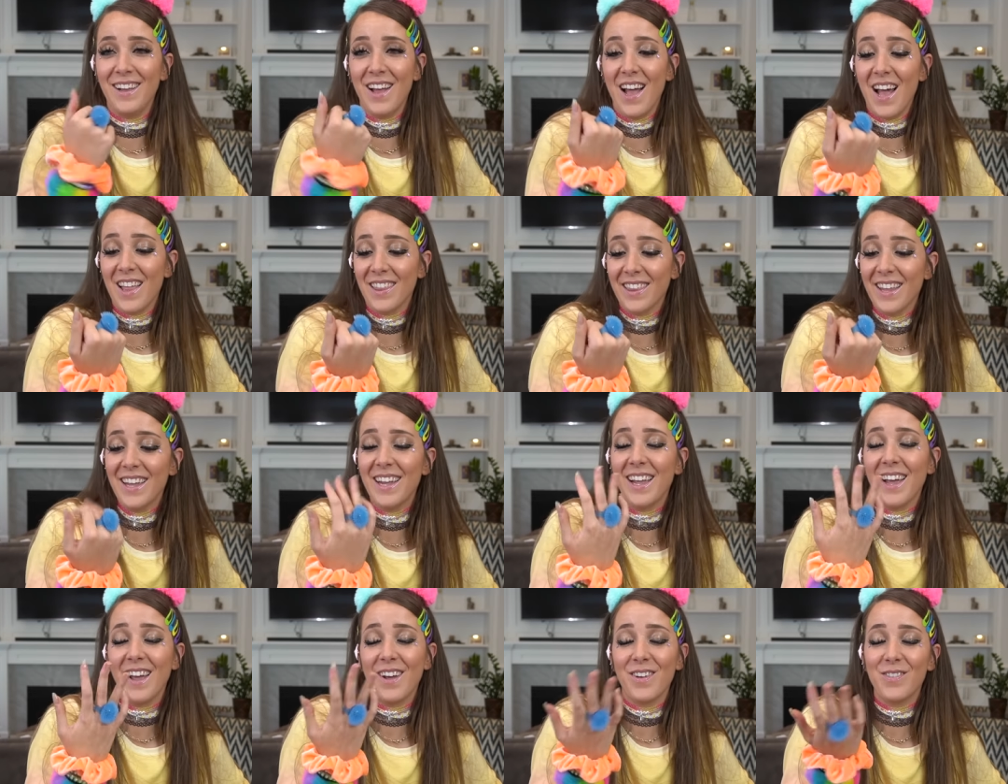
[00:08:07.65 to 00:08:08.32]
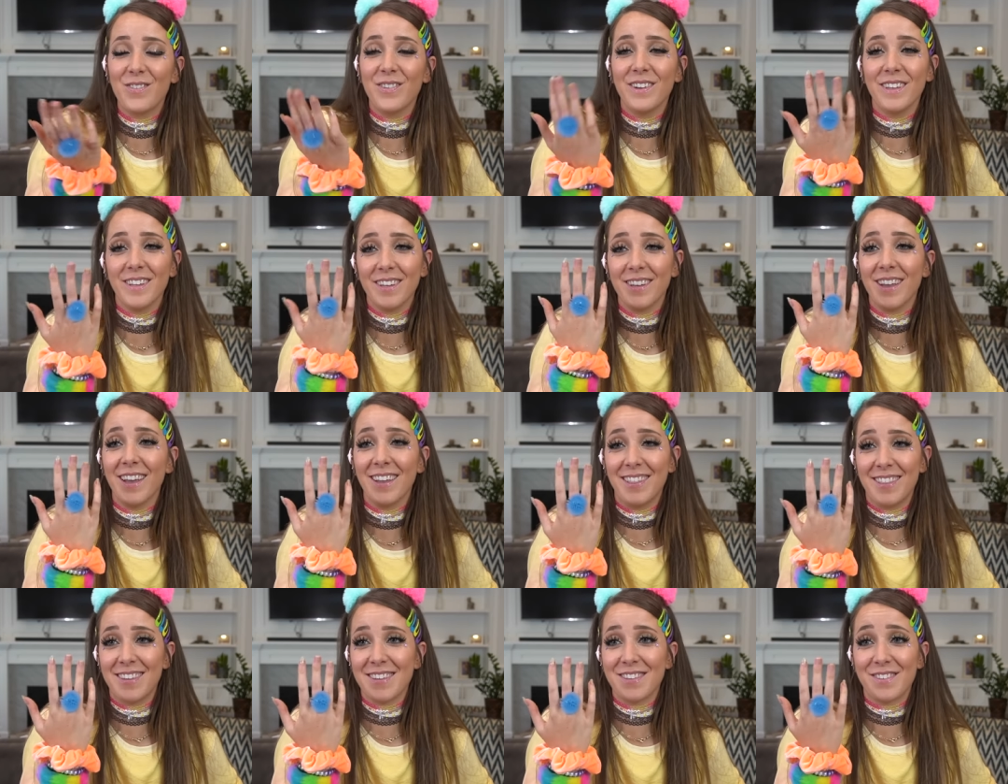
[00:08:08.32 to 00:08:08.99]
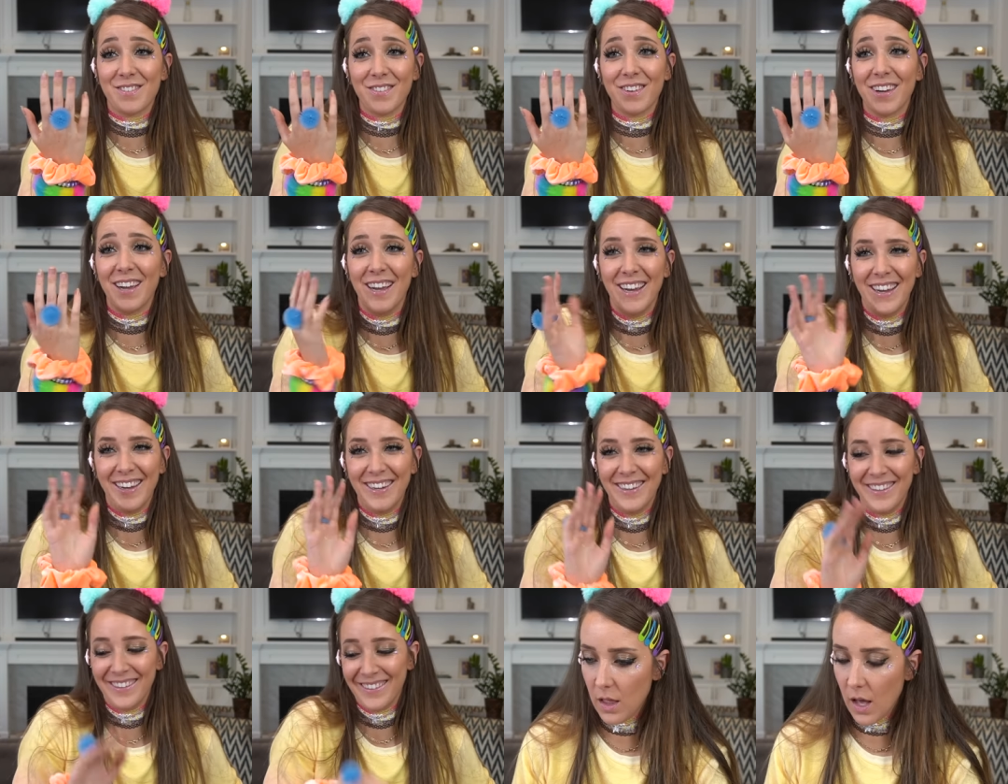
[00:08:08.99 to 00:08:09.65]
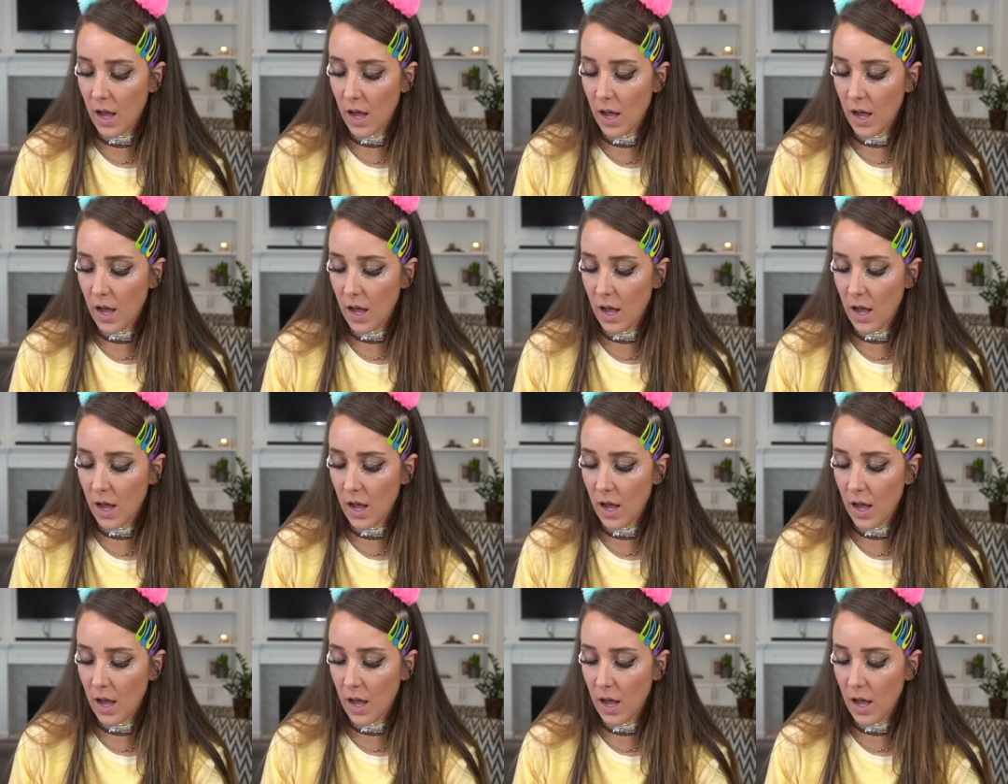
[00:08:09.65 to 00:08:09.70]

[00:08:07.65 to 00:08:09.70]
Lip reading: I really like this ring.